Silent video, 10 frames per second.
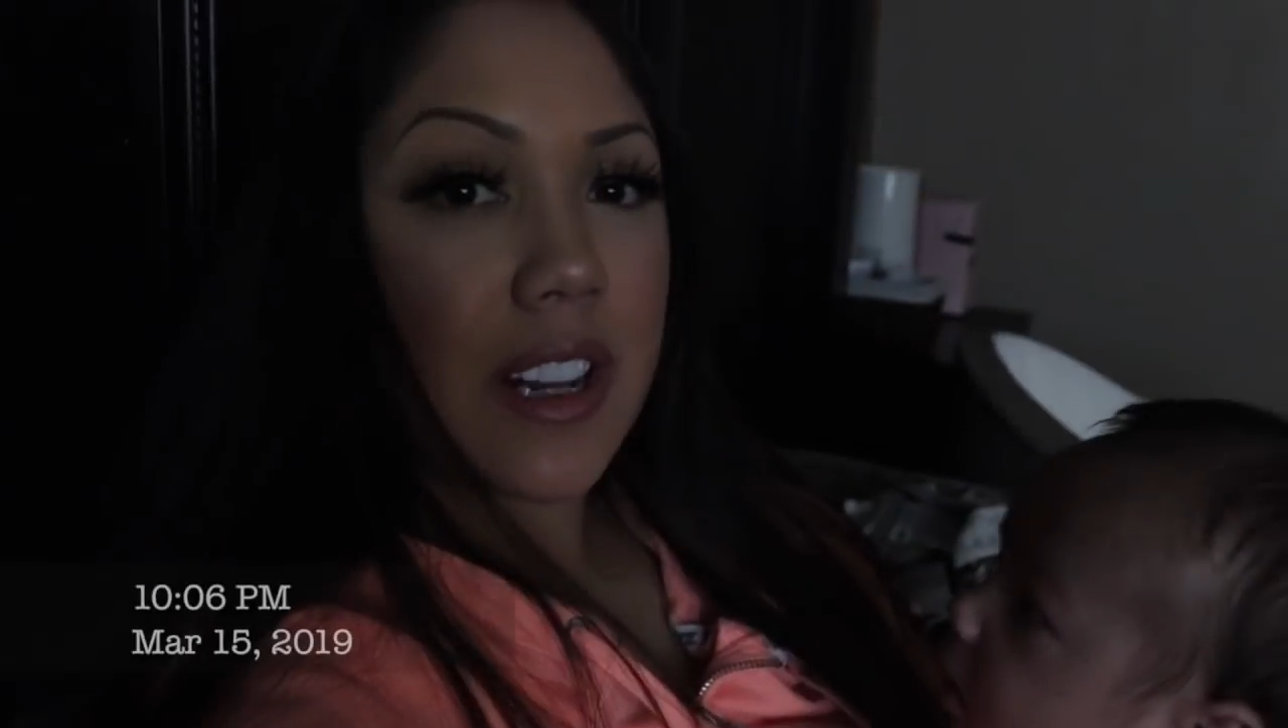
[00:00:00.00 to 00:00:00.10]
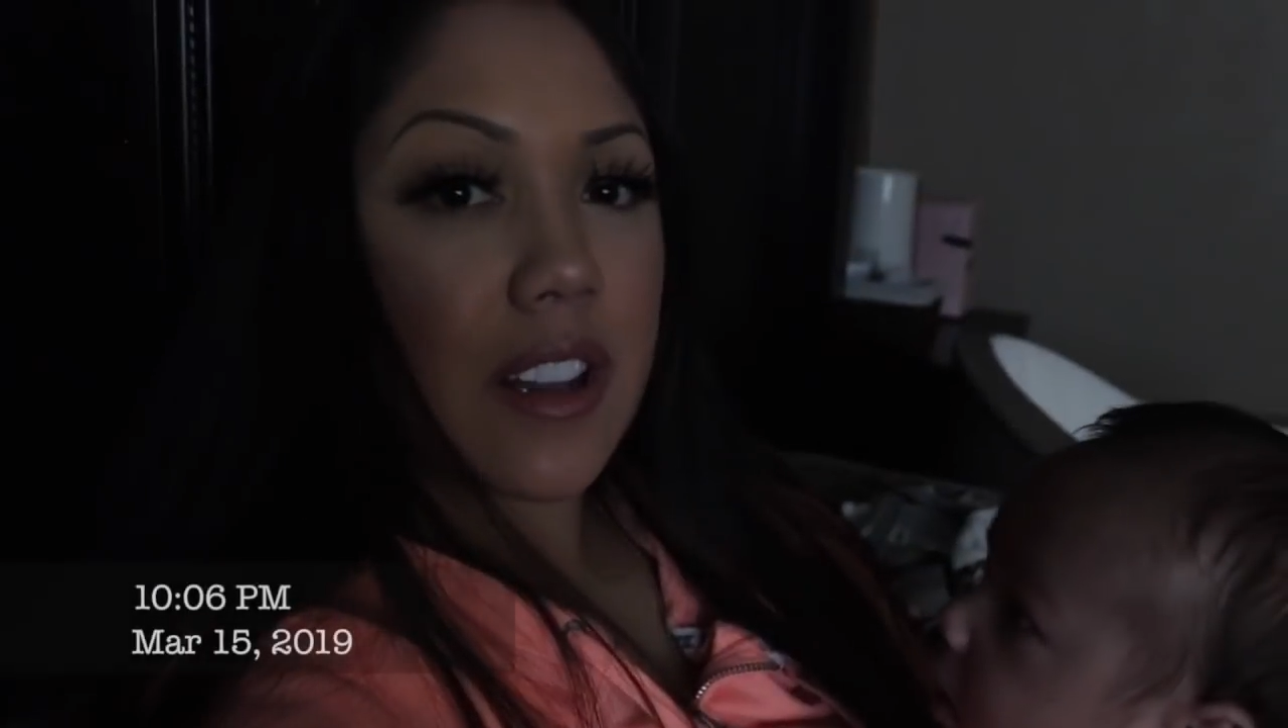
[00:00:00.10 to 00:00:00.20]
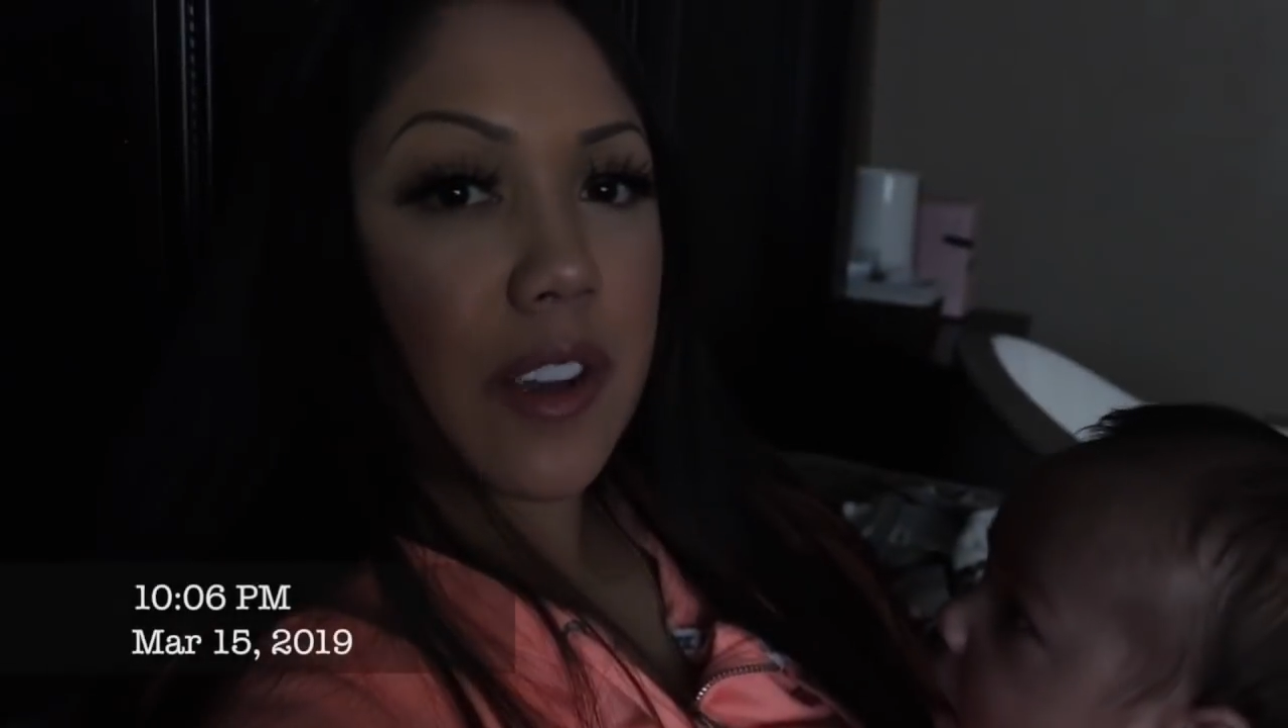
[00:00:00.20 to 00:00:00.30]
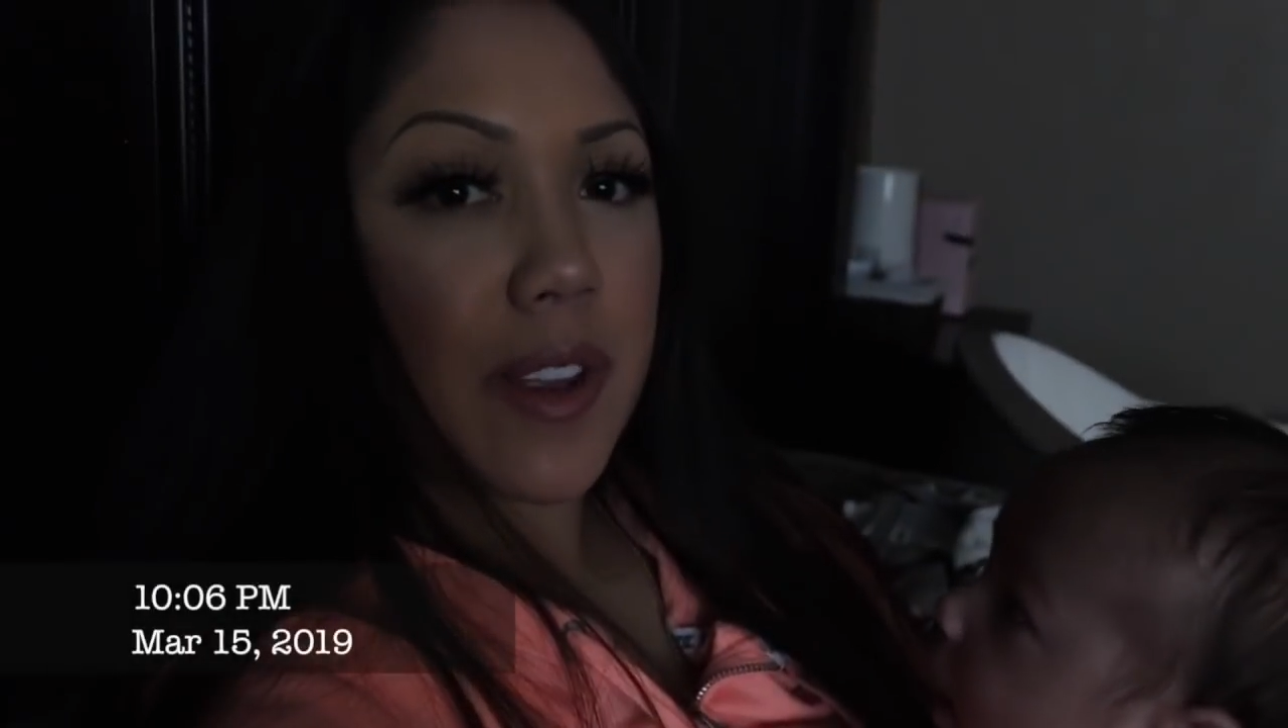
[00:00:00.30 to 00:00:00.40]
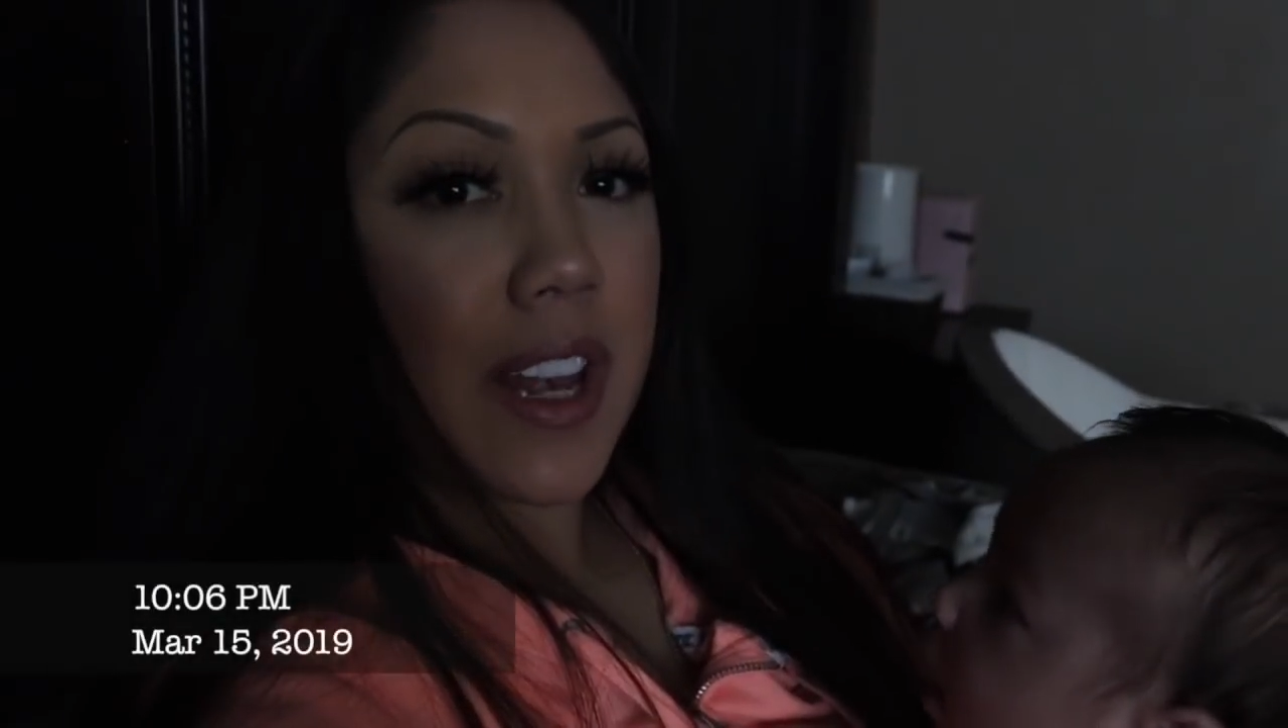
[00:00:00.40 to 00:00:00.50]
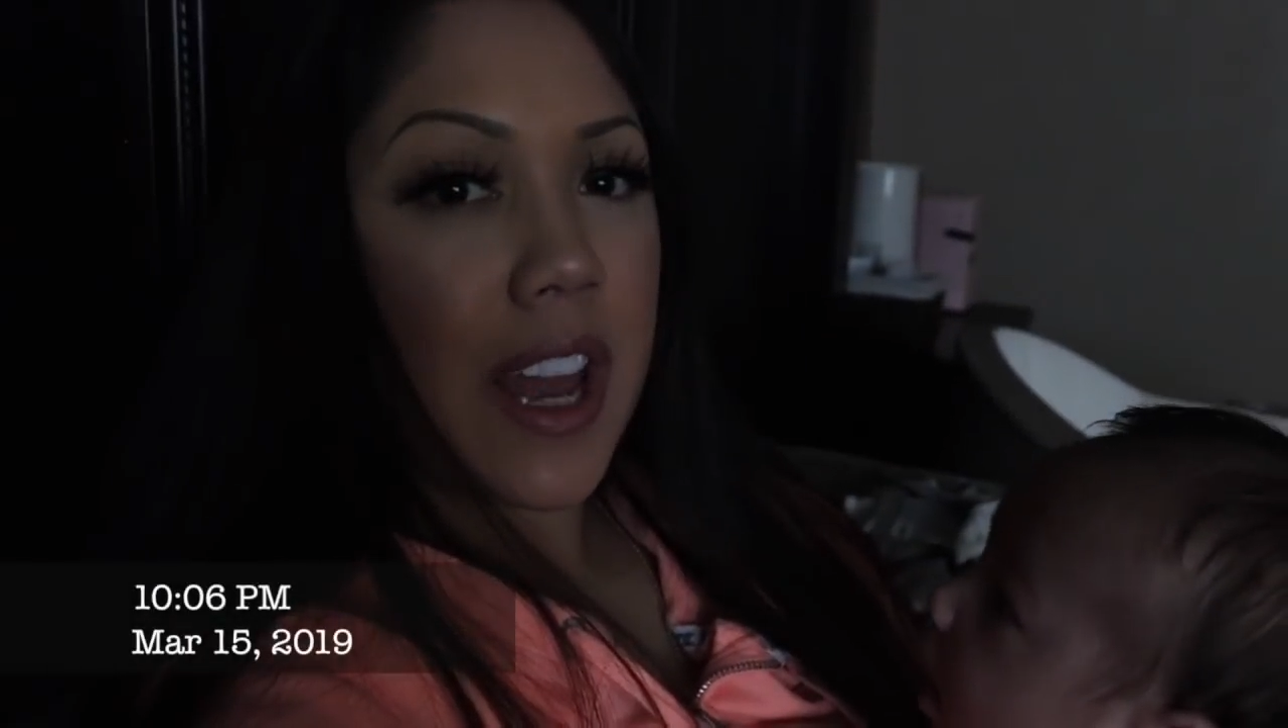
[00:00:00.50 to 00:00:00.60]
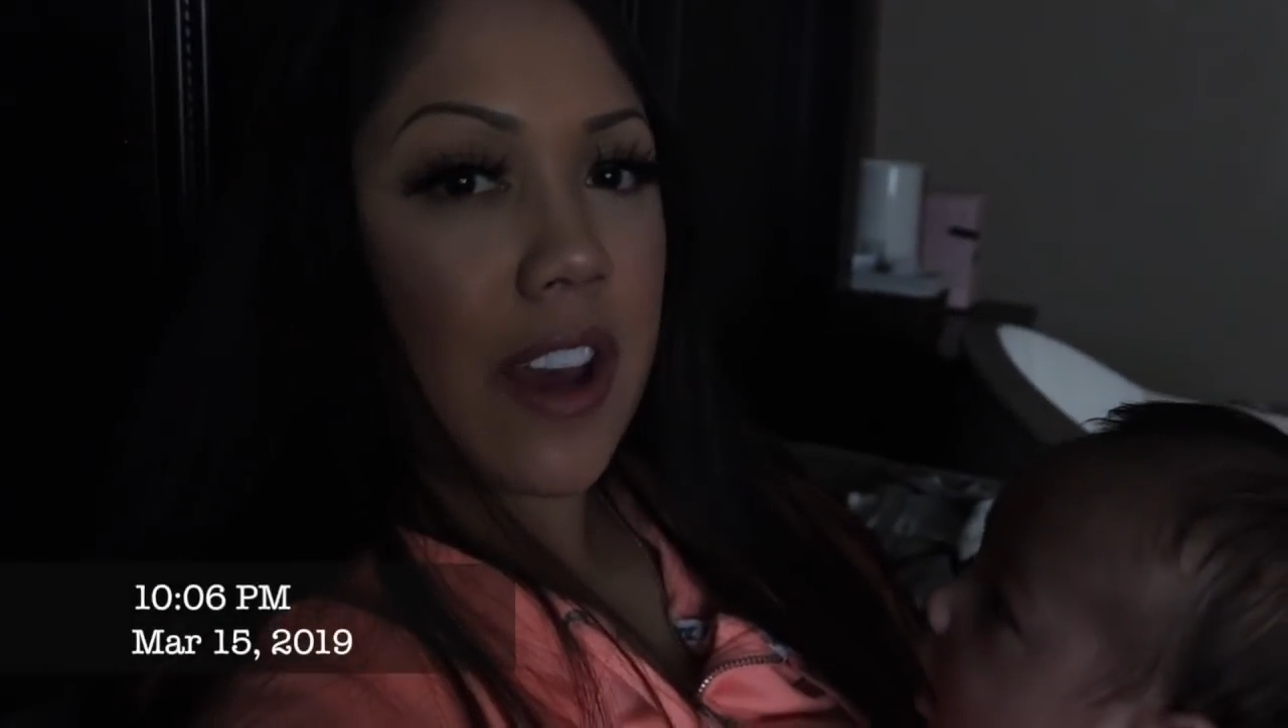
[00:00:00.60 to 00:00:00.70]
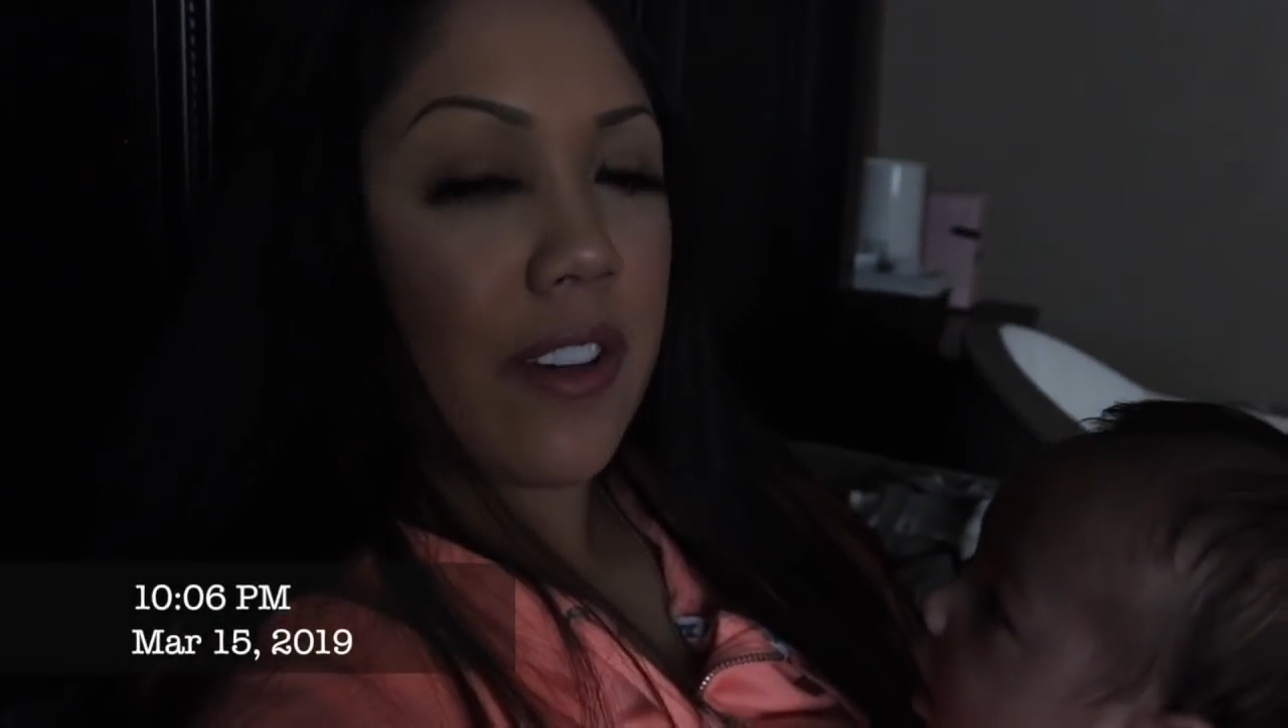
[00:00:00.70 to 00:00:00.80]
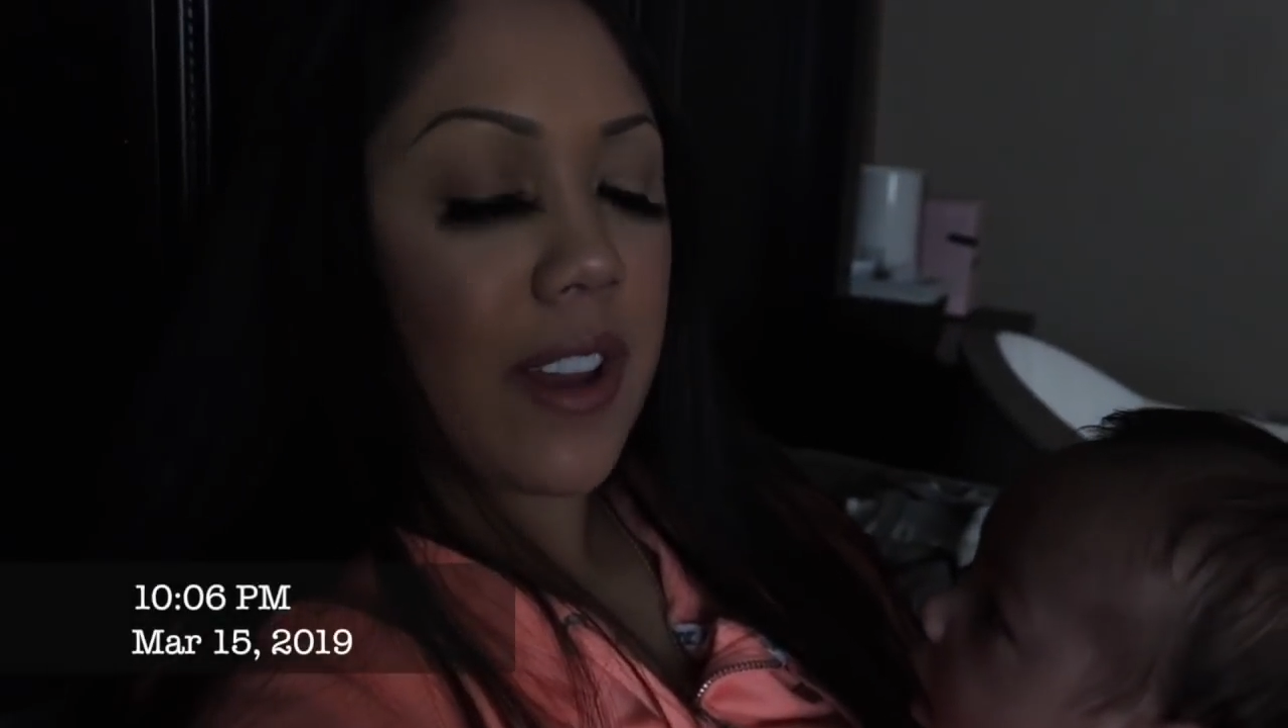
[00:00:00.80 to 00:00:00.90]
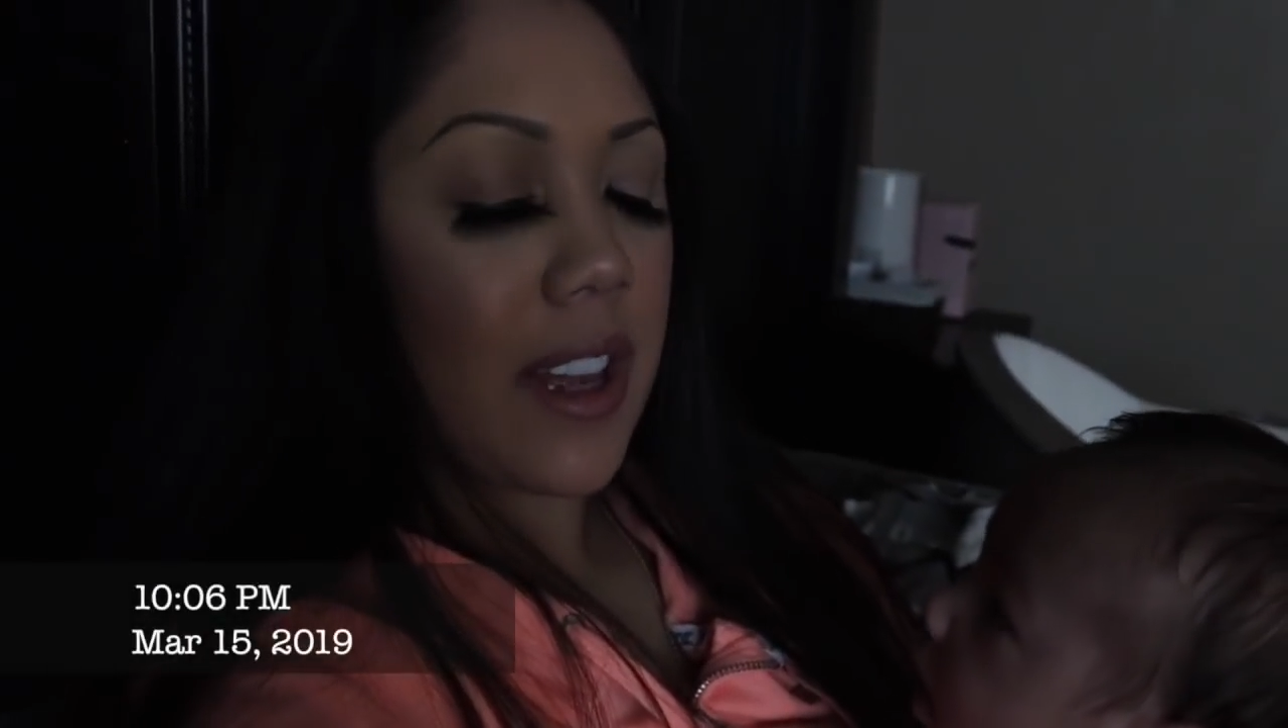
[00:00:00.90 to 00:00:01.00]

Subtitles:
o'clock right now